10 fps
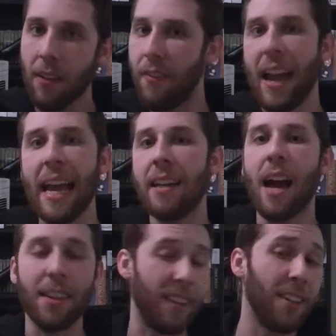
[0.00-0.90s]
fan,
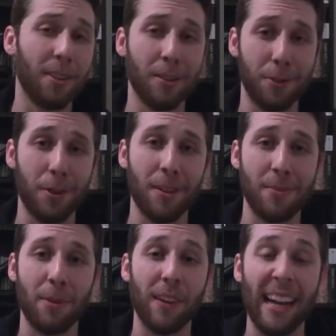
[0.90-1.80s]
I think you'll enjoy this
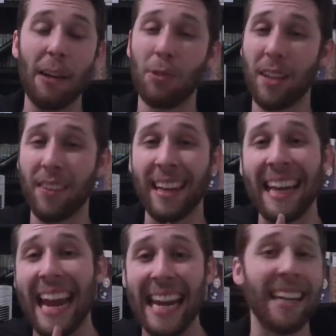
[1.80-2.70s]
movie, and I will give it an
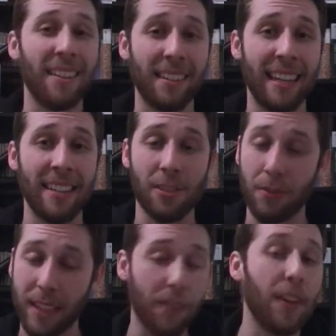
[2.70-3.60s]
8 out of 10. So
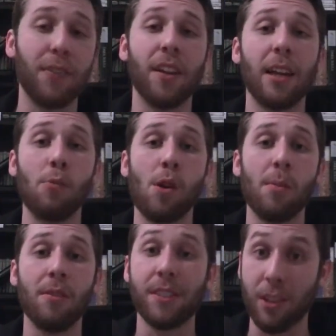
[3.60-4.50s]
definitely, if you like war
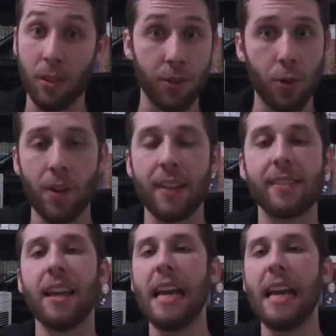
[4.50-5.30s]
movies, you'll enjoy this.